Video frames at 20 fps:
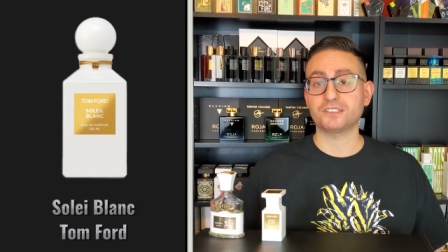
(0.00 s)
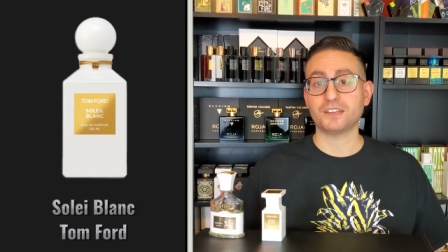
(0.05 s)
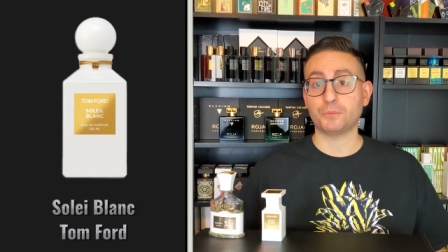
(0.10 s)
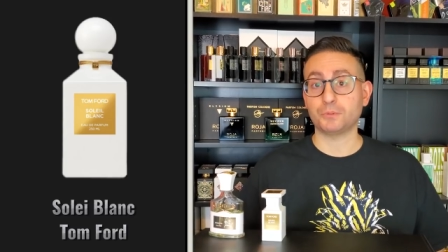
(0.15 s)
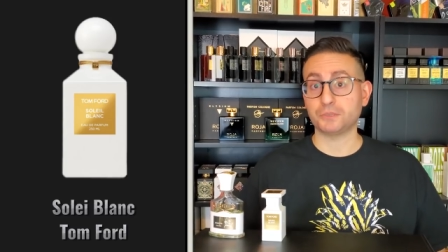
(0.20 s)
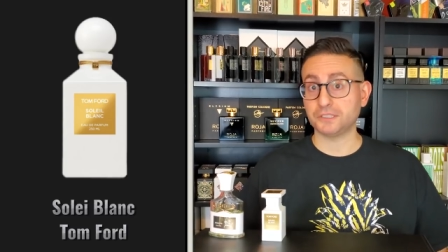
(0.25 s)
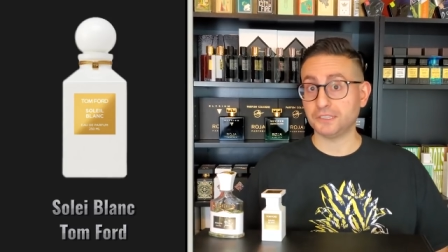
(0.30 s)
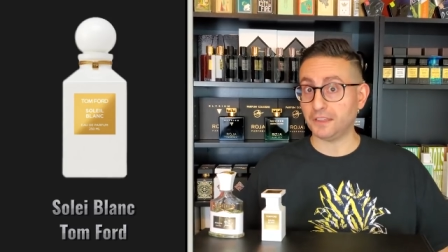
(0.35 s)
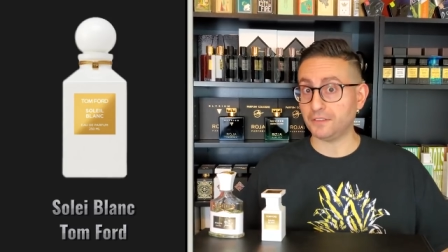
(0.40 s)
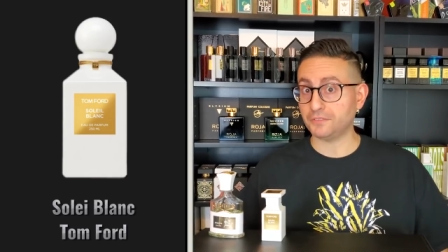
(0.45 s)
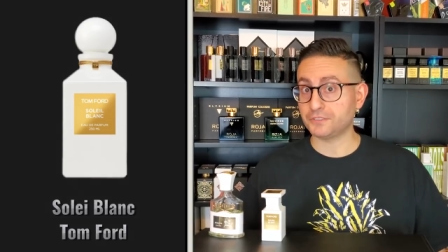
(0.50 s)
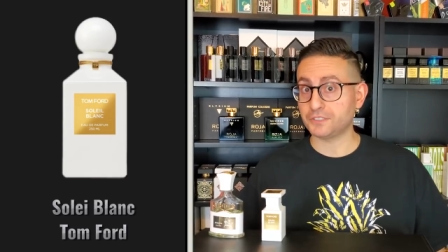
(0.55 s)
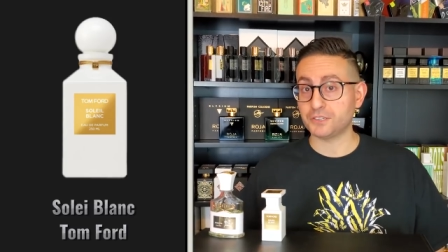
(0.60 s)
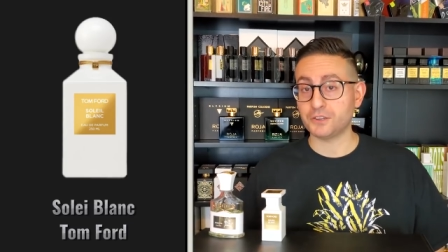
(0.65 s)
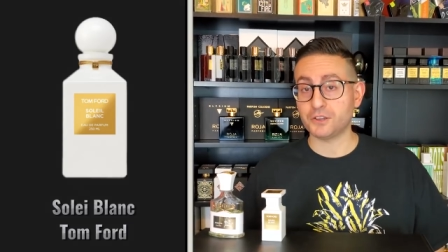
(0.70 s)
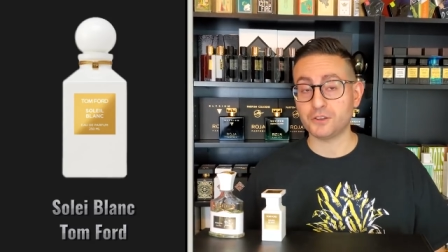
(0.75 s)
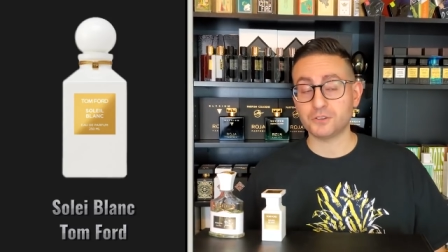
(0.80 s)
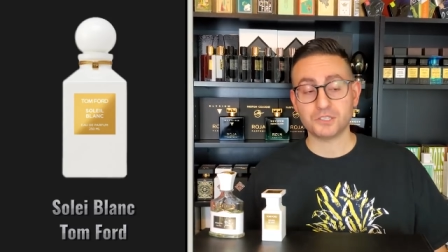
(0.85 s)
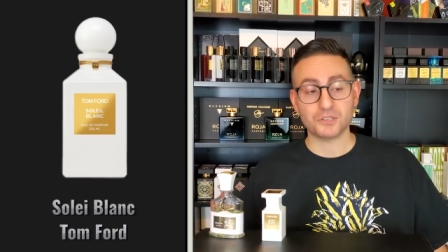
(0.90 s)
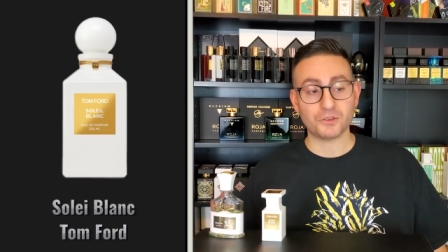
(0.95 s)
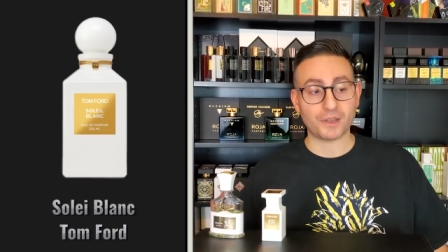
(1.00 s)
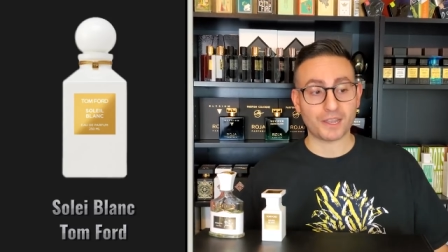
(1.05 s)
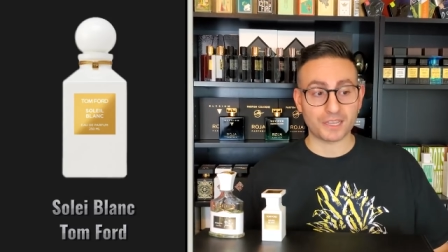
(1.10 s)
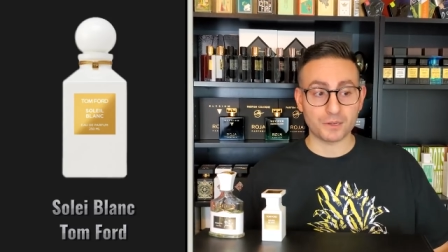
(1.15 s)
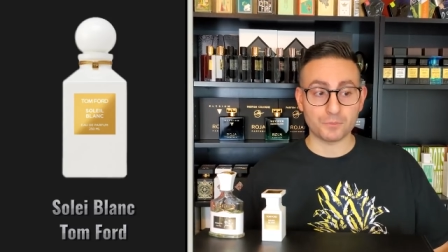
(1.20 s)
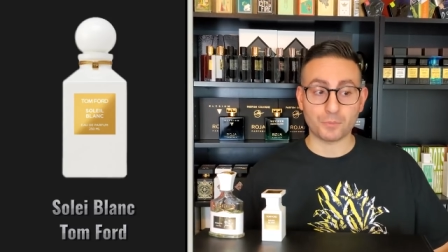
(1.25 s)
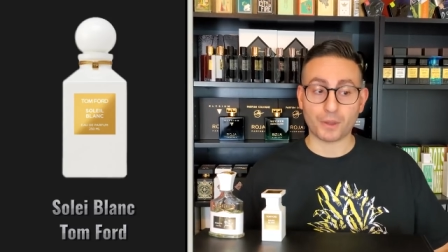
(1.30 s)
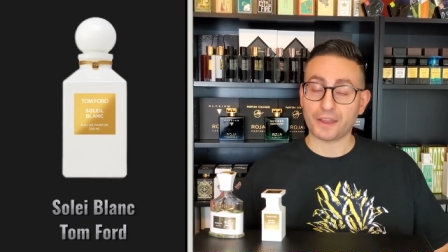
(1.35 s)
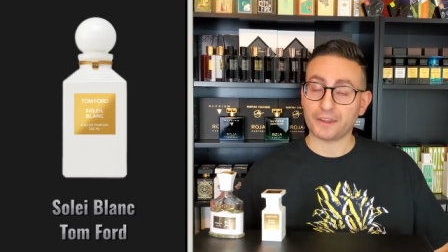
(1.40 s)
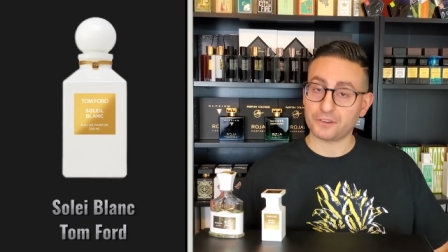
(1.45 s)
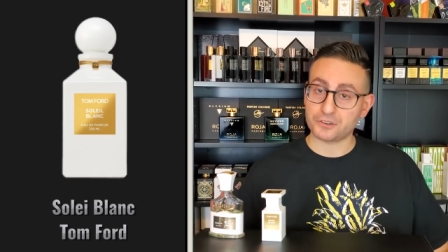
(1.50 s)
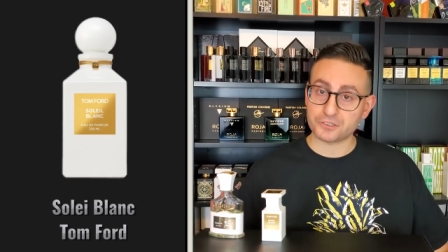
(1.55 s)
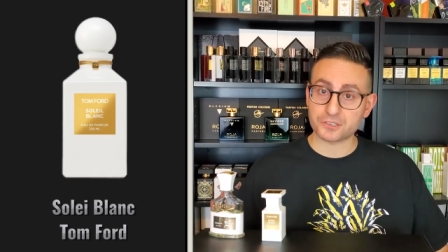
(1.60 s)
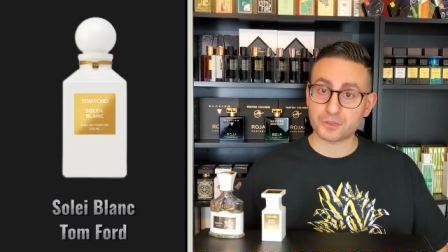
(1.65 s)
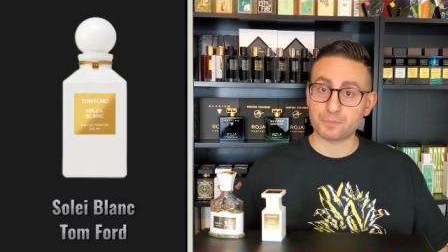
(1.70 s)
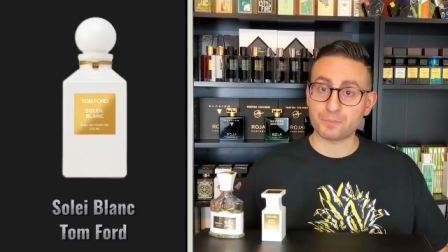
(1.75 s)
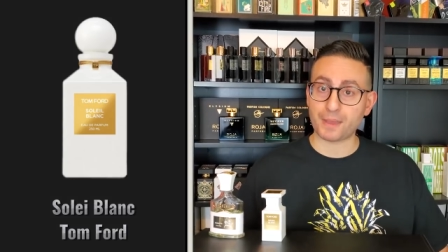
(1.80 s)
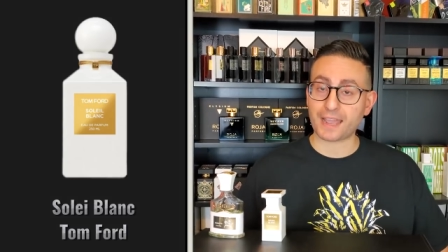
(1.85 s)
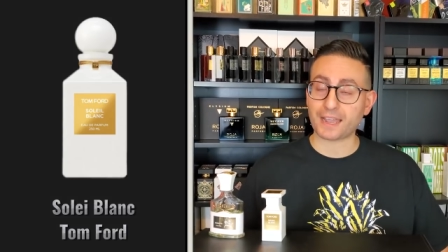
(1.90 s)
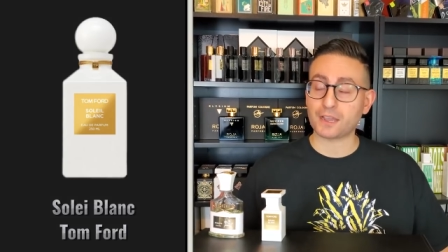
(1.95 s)
I would love to know so I can buy her
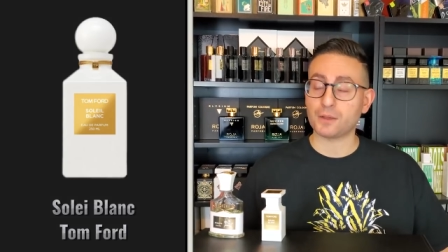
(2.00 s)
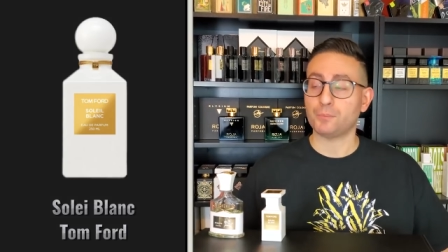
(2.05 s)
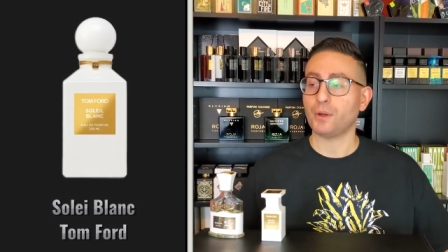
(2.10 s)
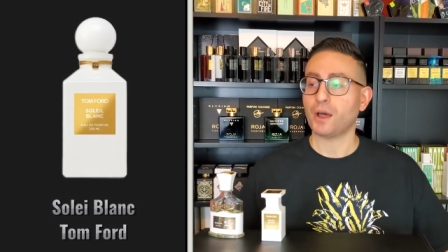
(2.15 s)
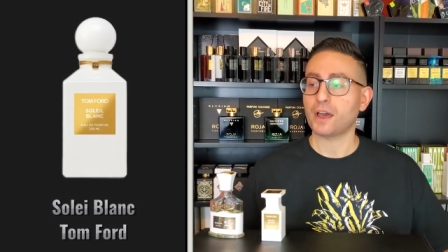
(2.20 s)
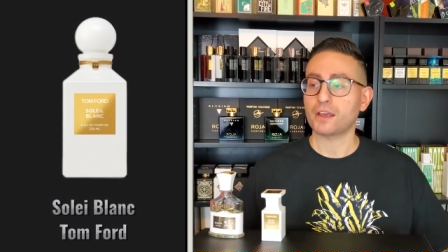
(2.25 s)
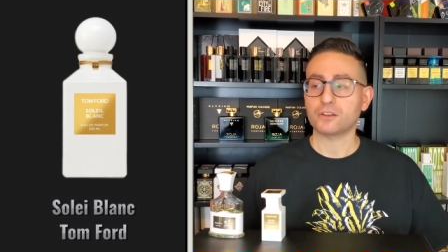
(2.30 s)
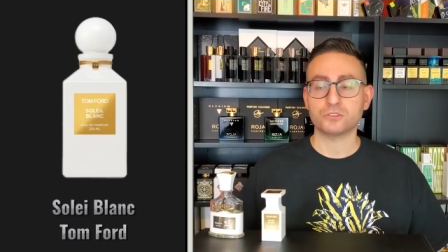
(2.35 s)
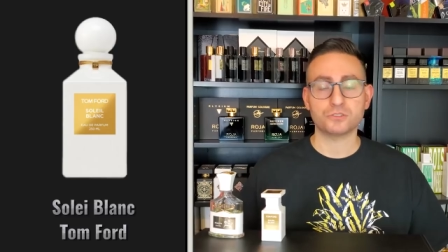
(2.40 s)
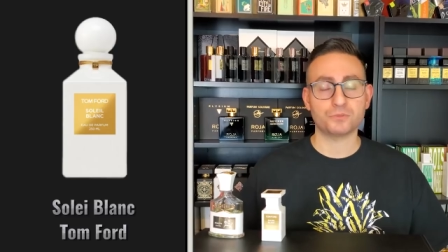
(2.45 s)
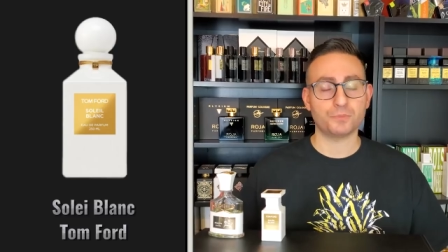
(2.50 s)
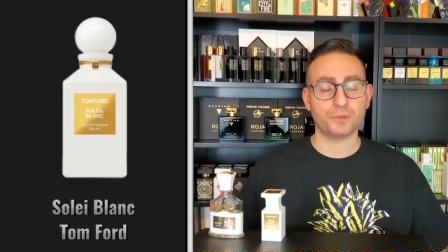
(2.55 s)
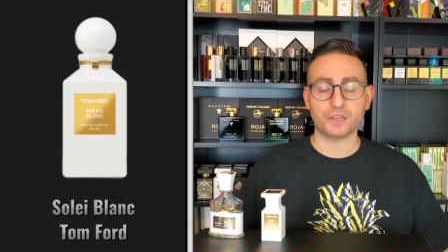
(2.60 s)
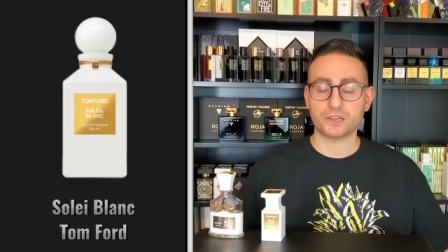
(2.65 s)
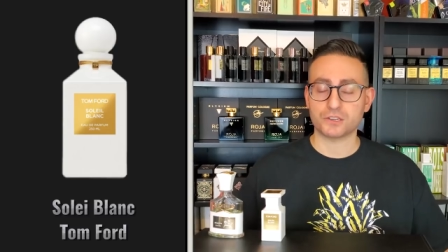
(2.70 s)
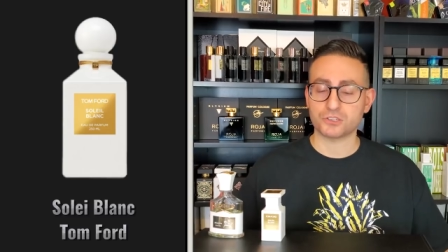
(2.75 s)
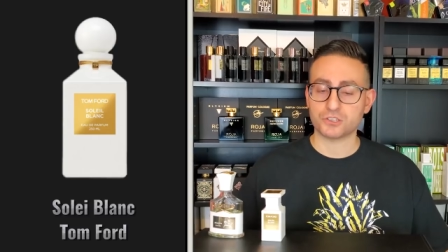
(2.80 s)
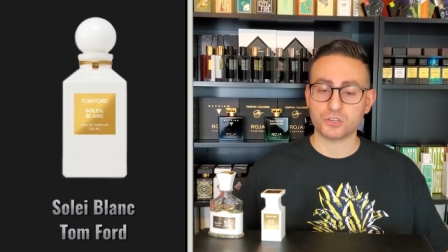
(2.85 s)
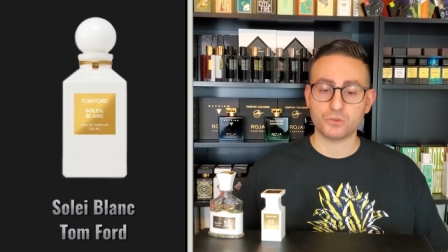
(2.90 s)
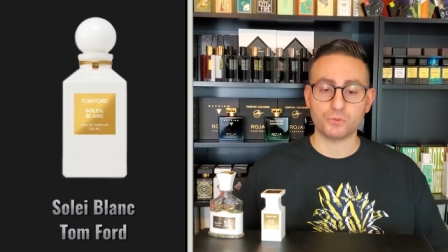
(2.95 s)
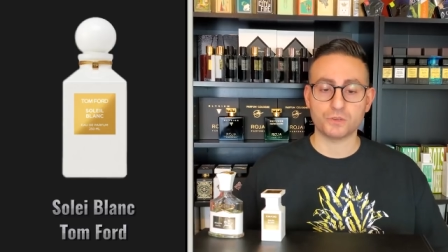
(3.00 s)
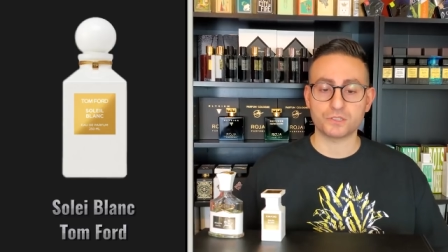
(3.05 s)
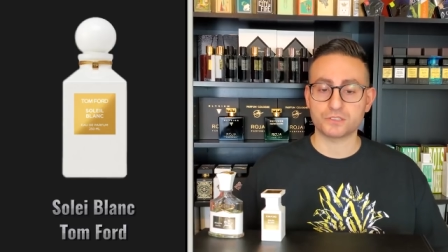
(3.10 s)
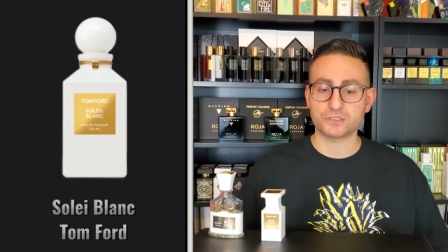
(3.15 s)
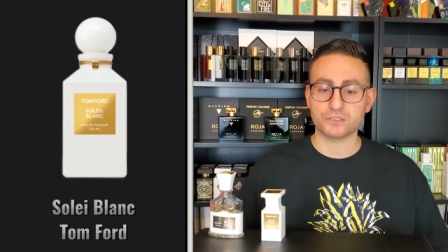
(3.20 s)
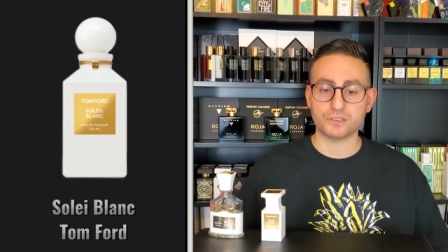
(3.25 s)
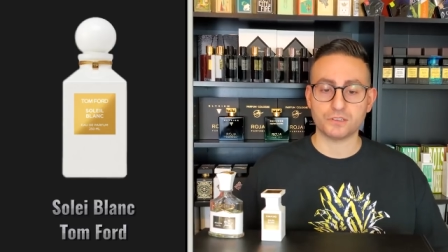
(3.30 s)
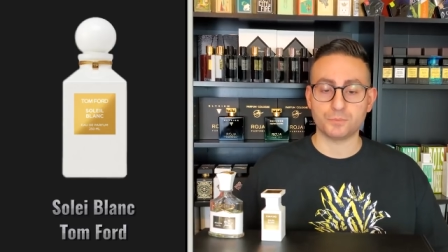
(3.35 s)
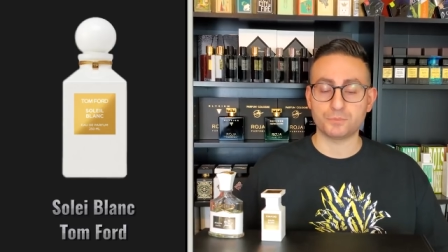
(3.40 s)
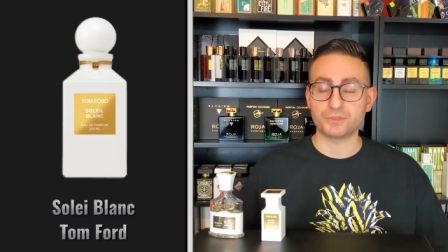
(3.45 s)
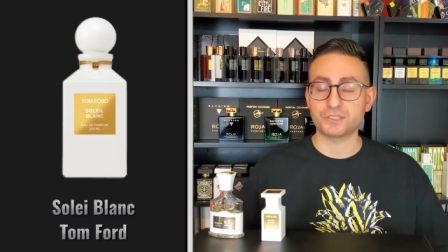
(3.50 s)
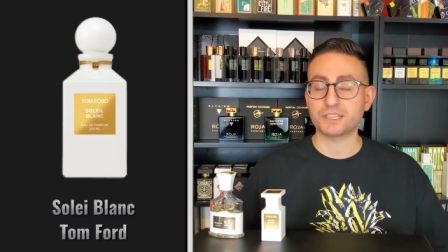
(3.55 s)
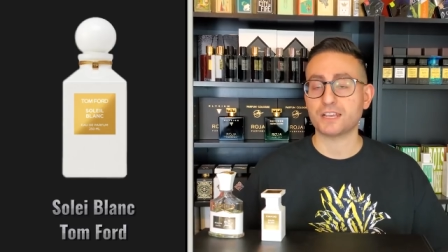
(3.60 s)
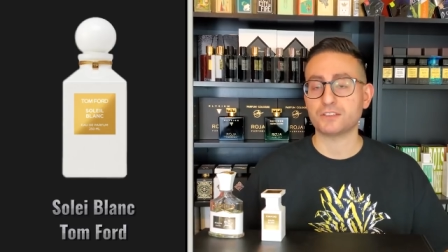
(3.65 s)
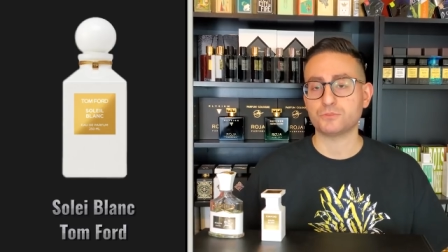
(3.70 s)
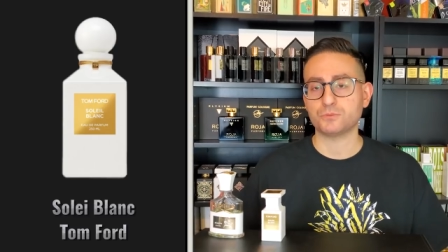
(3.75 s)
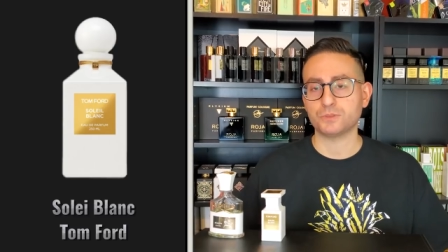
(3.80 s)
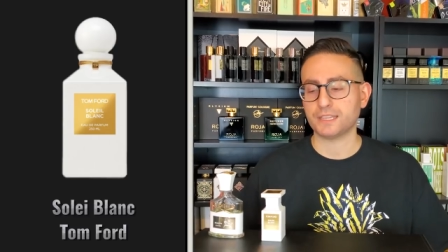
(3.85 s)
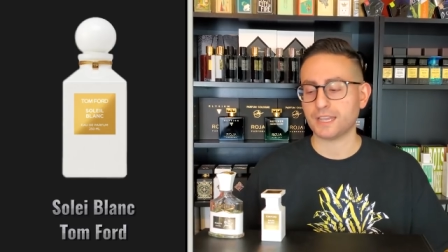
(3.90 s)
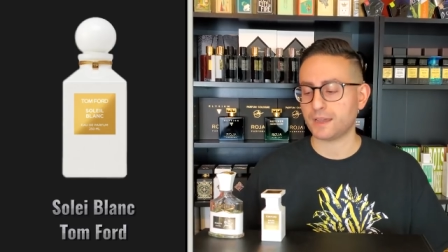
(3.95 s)
some backup bottles because she was
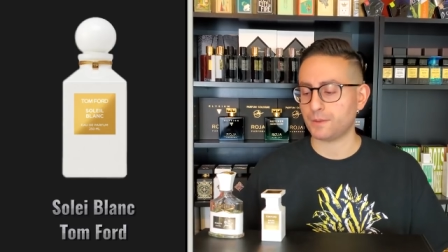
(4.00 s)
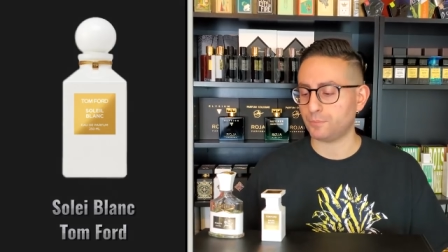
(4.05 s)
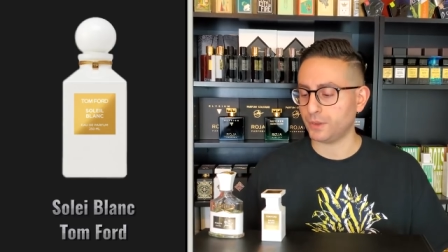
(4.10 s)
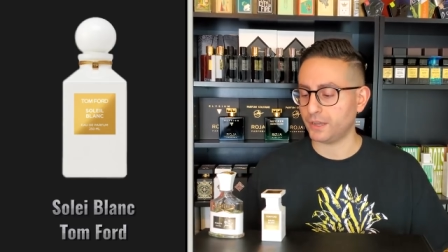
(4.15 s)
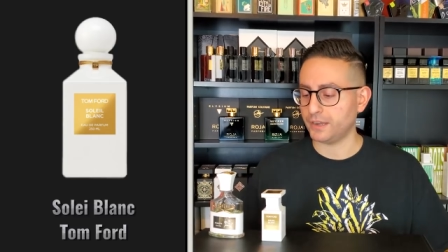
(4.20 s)
obsessed with that.